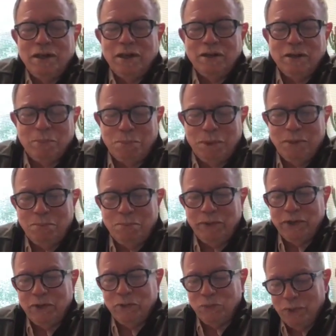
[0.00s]
the people
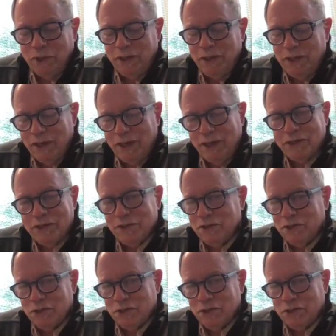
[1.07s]
that really can answer these